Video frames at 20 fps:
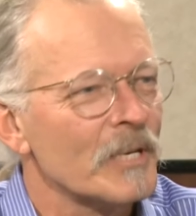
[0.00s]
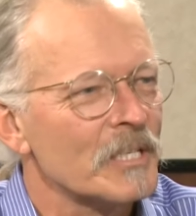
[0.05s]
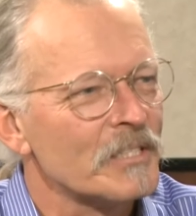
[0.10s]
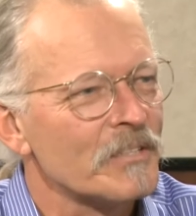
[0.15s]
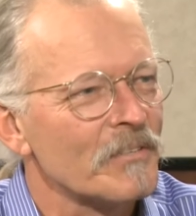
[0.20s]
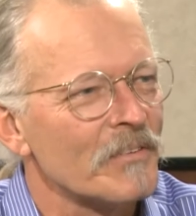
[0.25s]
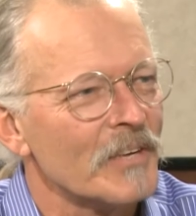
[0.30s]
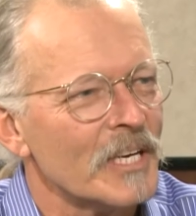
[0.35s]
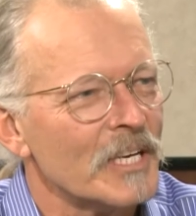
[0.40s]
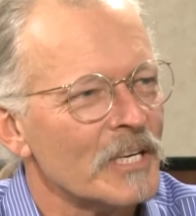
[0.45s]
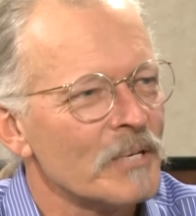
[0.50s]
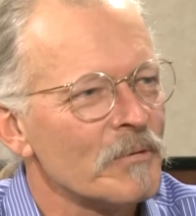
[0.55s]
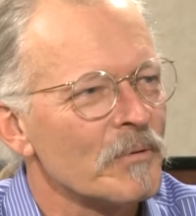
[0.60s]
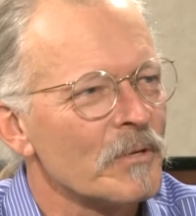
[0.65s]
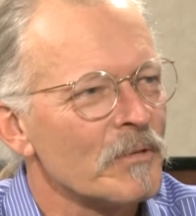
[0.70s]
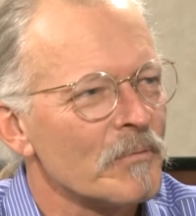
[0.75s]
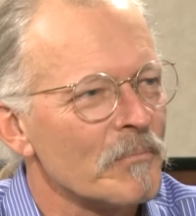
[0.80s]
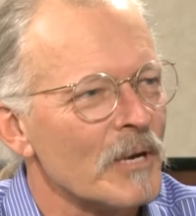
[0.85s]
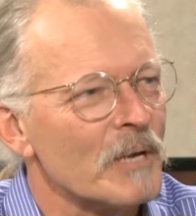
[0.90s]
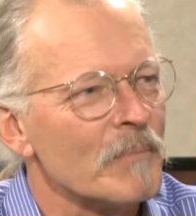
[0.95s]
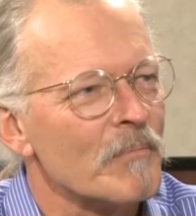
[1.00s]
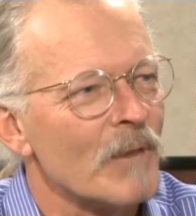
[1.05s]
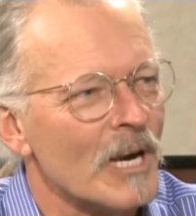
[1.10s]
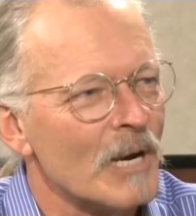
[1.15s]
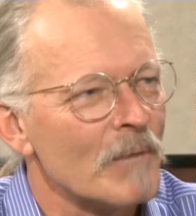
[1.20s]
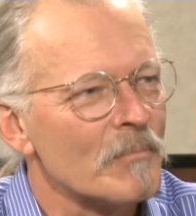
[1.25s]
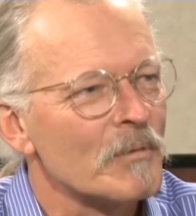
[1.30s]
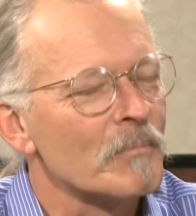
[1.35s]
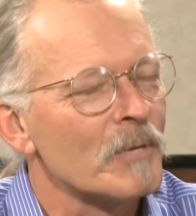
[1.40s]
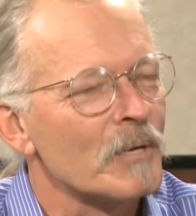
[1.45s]
Pennsylvania with my
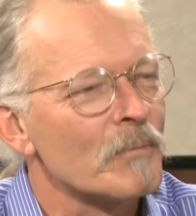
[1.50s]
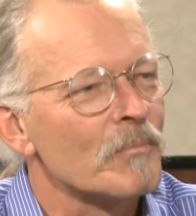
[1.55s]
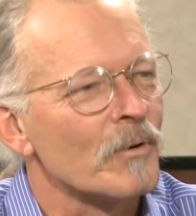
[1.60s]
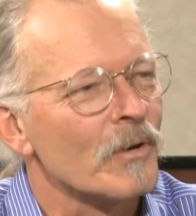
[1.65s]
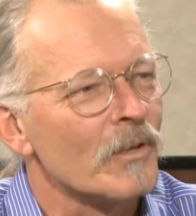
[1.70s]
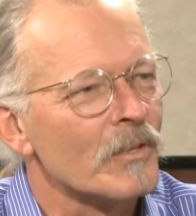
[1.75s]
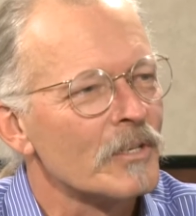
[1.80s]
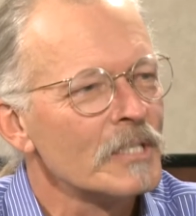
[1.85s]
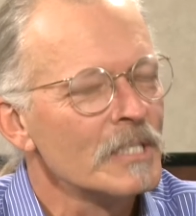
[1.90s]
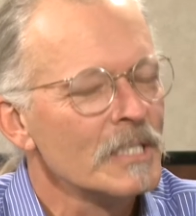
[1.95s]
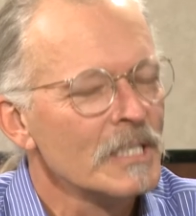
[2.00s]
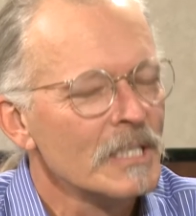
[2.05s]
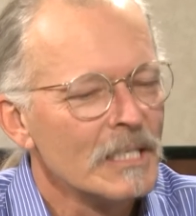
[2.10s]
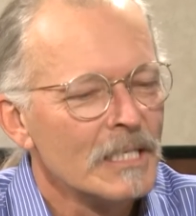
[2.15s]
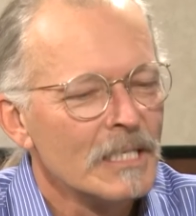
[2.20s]
mom and my brother.